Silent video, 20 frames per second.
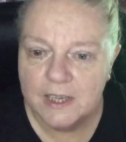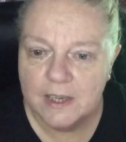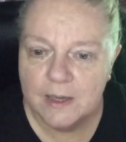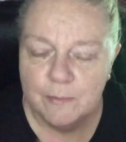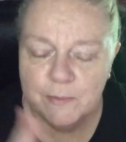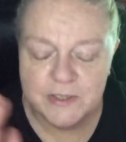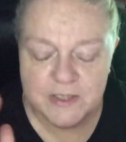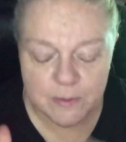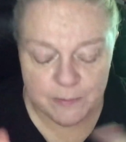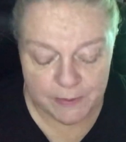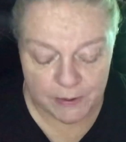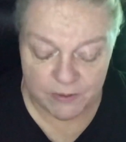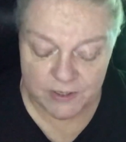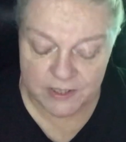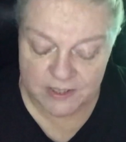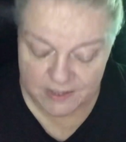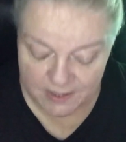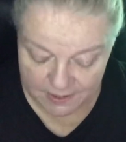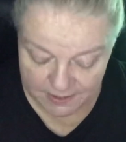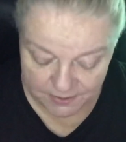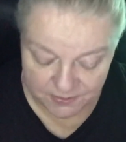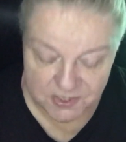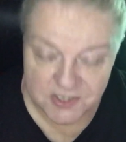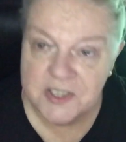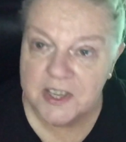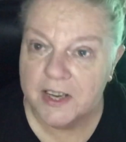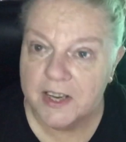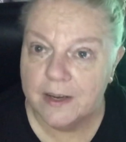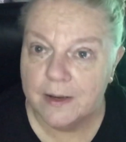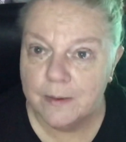But to be honest, I leave it
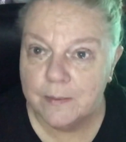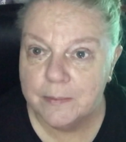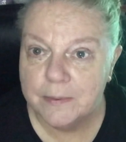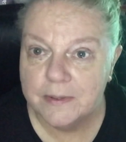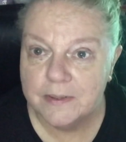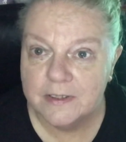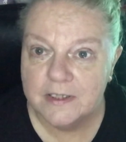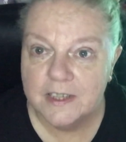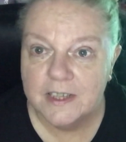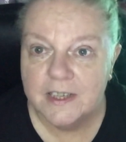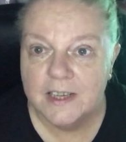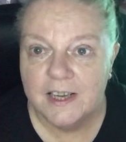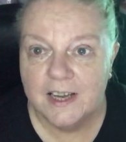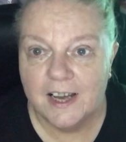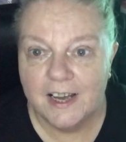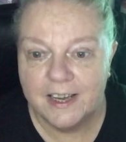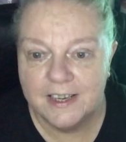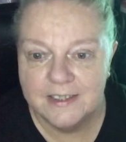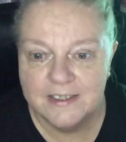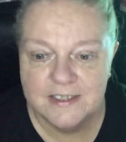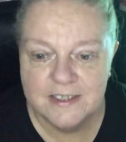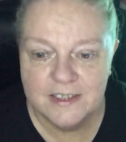set up and